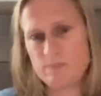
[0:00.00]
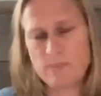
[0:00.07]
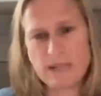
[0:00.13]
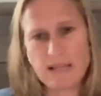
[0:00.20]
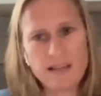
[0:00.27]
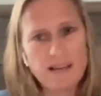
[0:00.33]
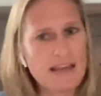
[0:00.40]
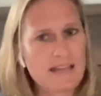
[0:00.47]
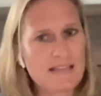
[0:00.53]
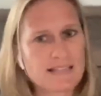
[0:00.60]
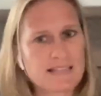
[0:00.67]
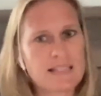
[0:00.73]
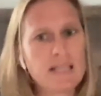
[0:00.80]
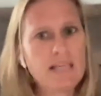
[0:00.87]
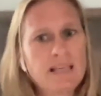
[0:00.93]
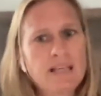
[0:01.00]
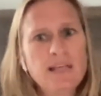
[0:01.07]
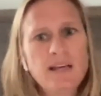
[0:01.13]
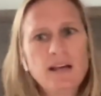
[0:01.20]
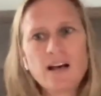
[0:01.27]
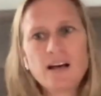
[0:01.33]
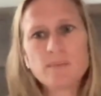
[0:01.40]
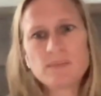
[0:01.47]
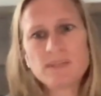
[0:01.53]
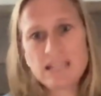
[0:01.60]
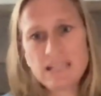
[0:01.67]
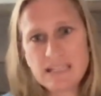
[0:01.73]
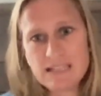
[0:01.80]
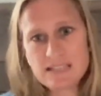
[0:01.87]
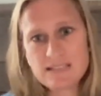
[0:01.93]
BLS
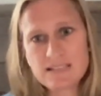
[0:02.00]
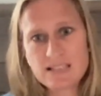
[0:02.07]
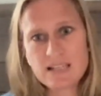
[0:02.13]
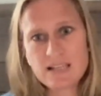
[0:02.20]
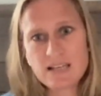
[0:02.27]
needs